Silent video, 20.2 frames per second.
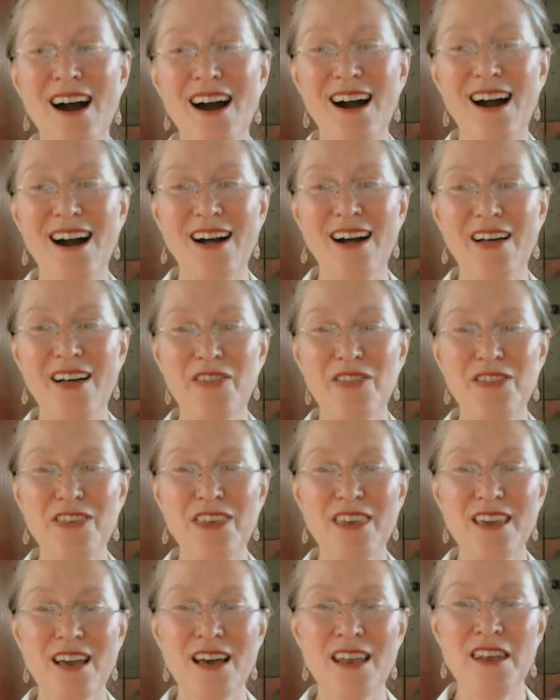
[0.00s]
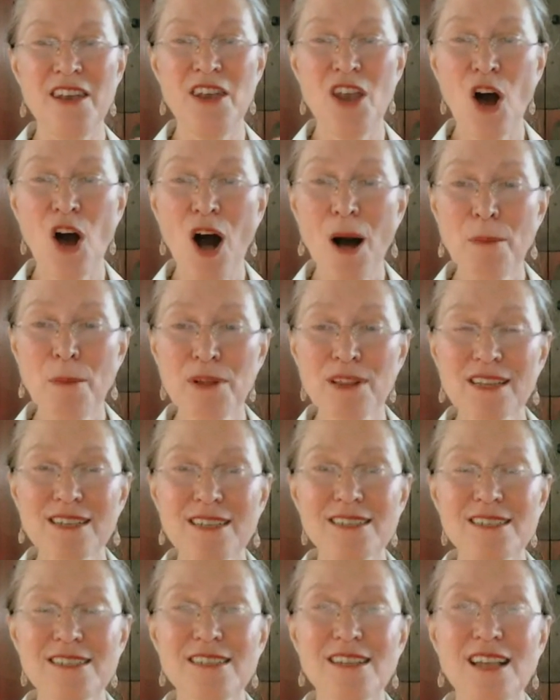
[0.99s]
the
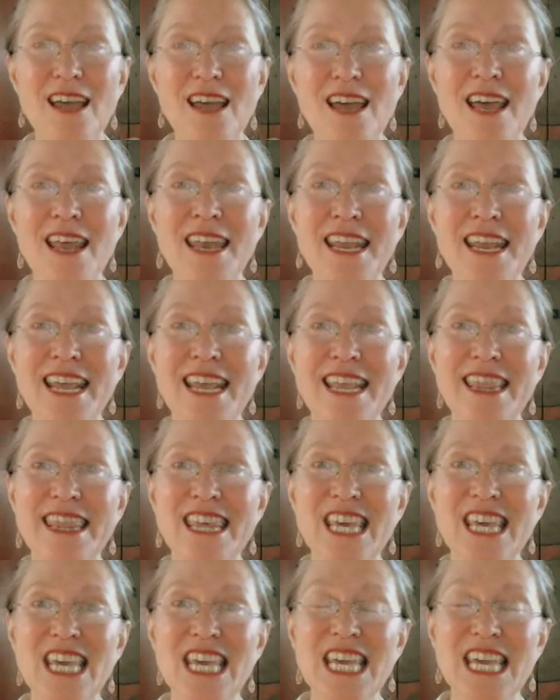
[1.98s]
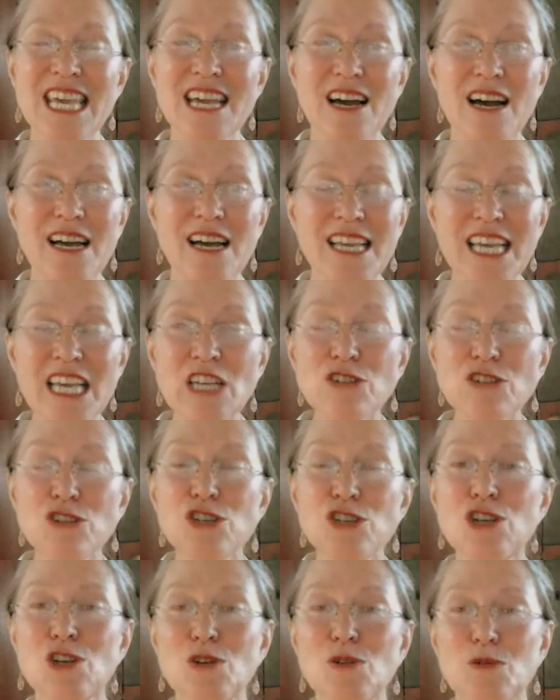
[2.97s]
anomalies and the
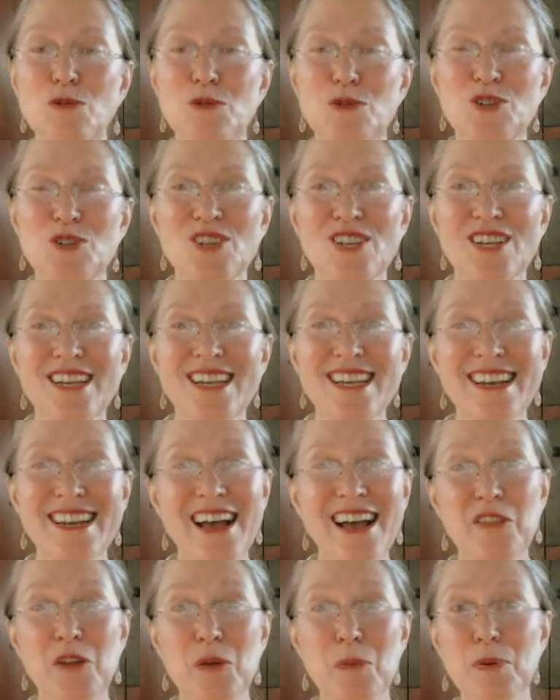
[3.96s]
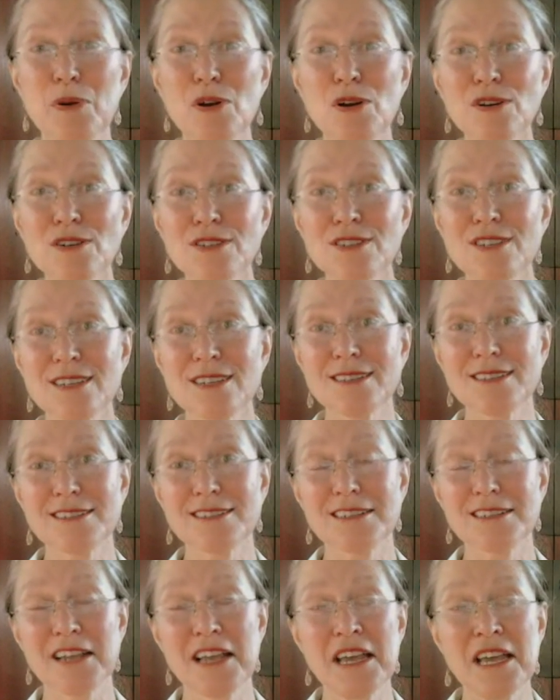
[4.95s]
issues in other
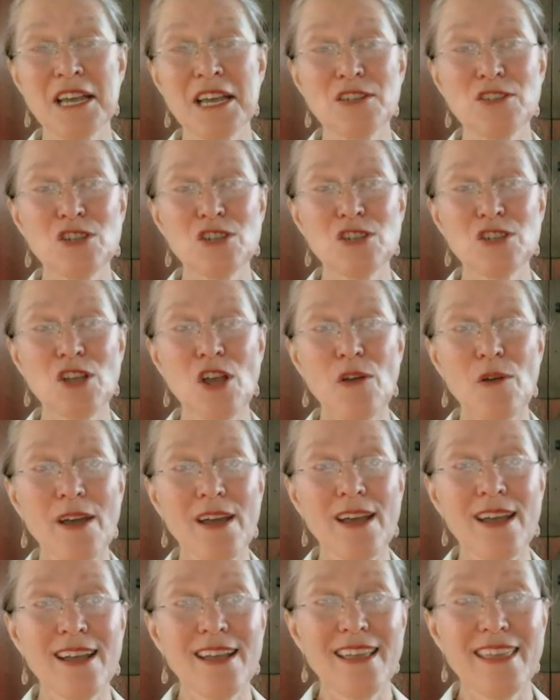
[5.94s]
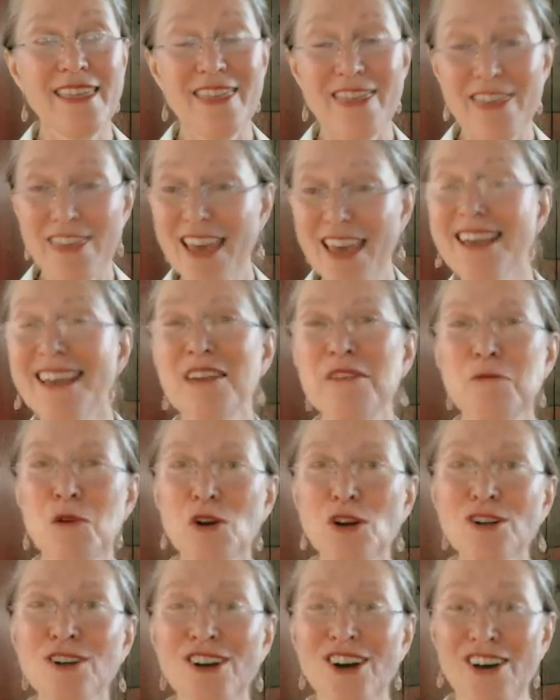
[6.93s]
persons, so they
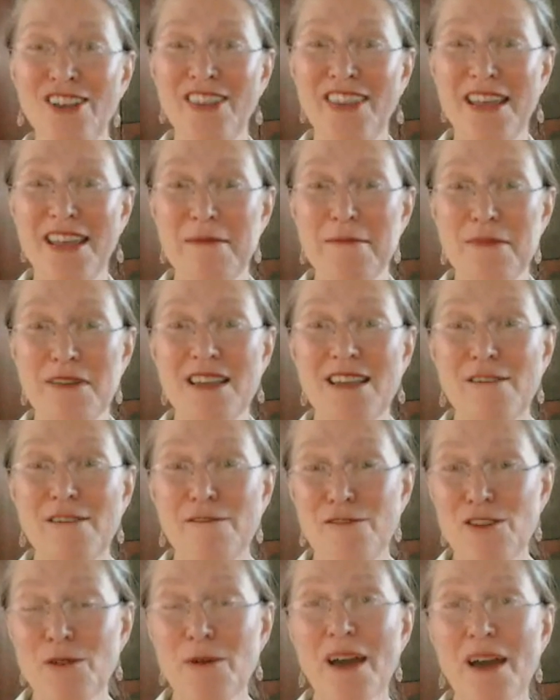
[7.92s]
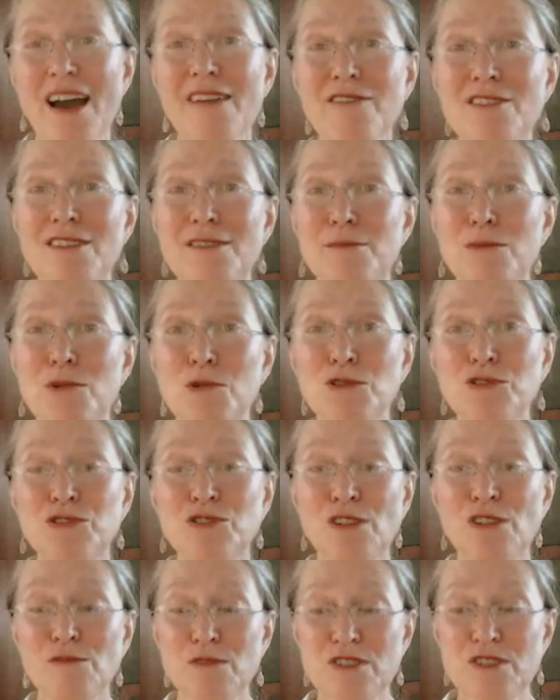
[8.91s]
can work on them. If you have an
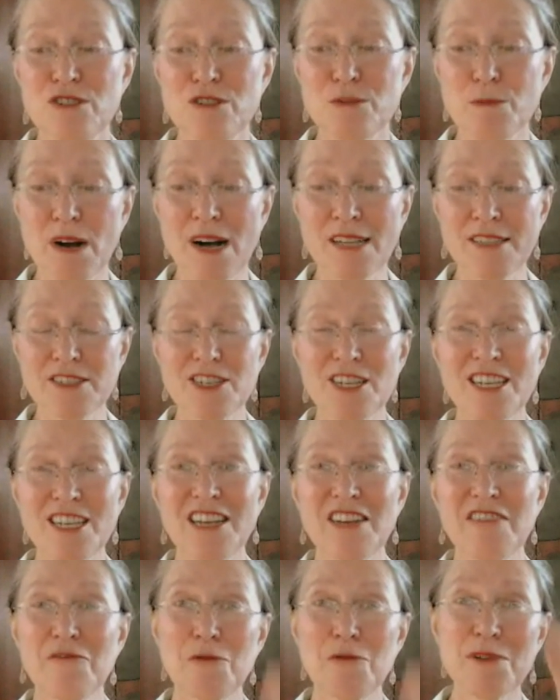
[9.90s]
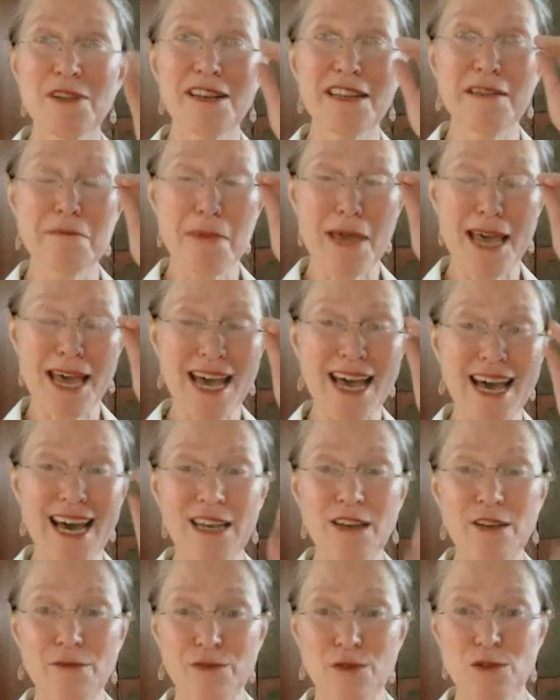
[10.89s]
emotional response and get really
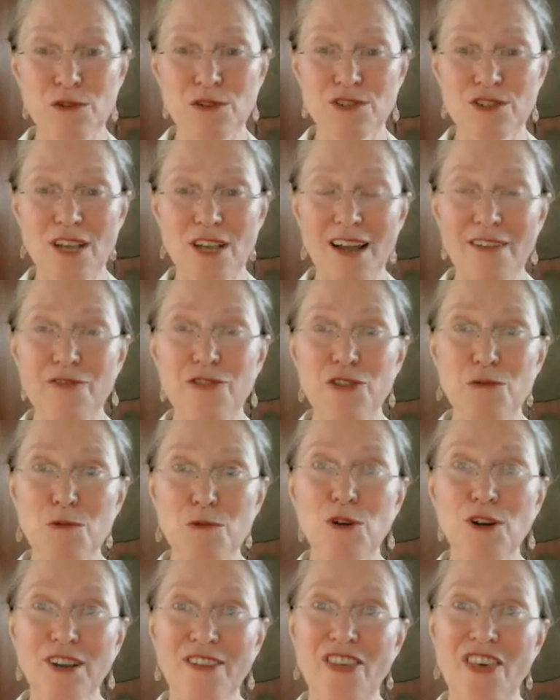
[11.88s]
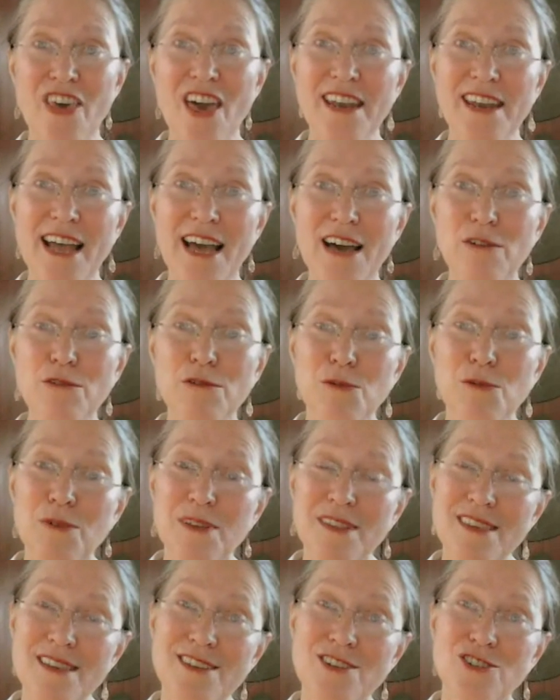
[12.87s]
mad, of course you have to work that out
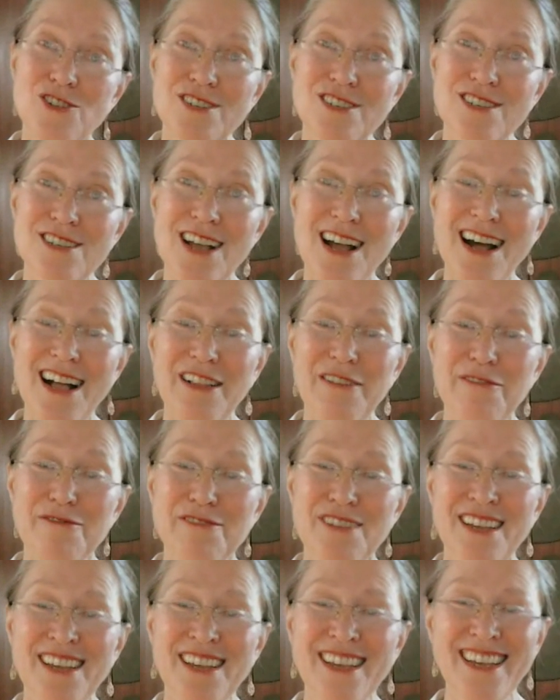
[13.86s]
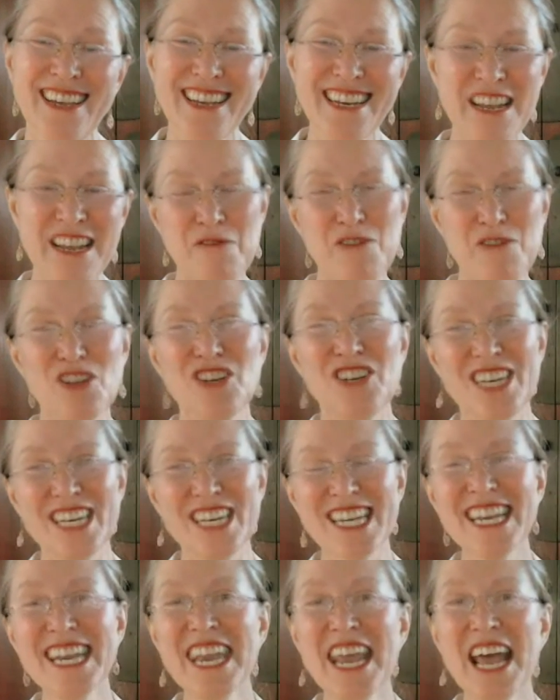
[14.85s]
within yourself. And if you
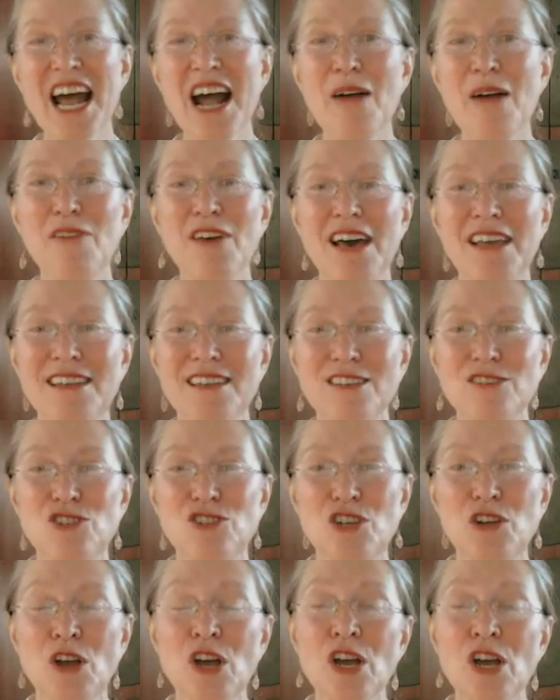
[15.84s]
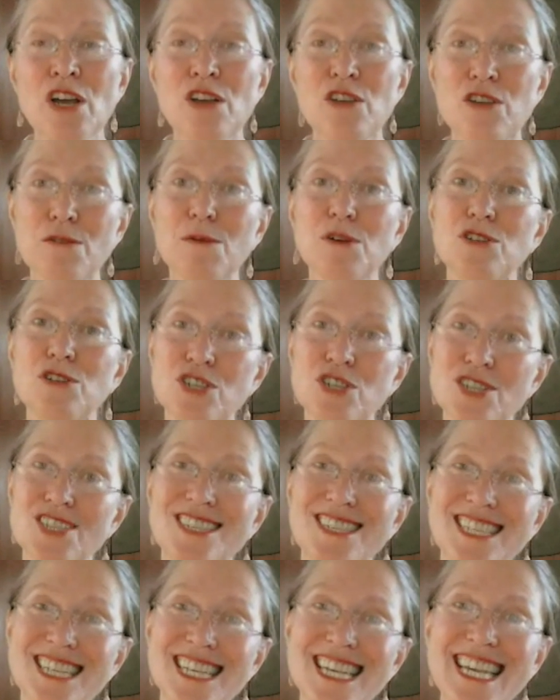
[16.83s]
didn't have that issue, you would
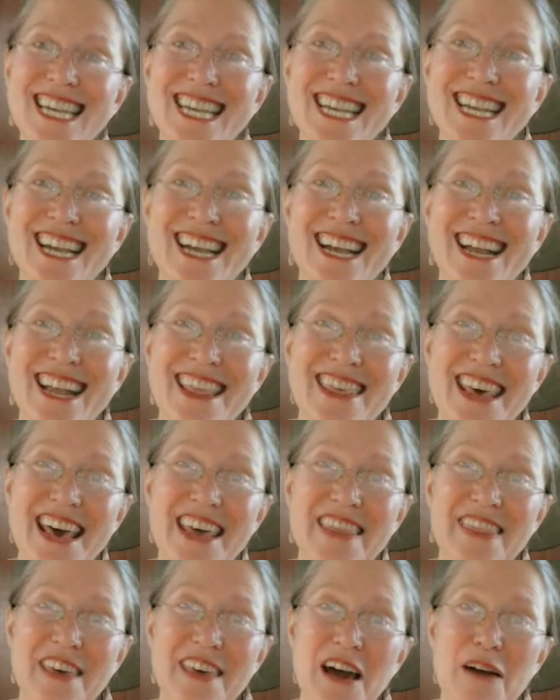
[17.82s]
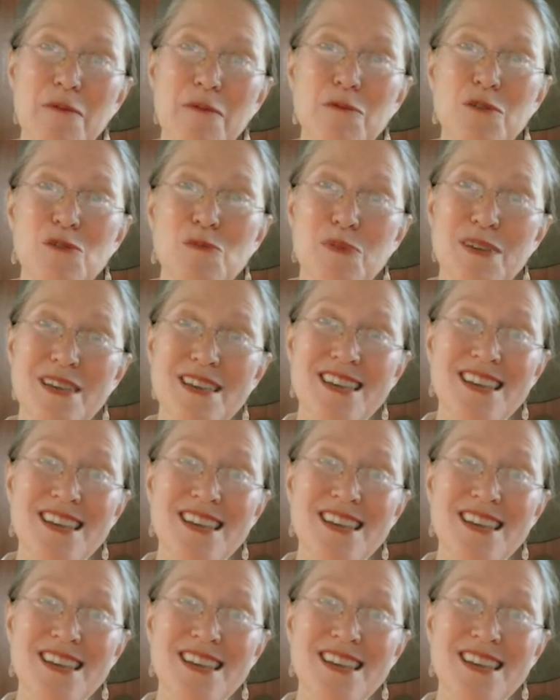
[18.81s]
just see that would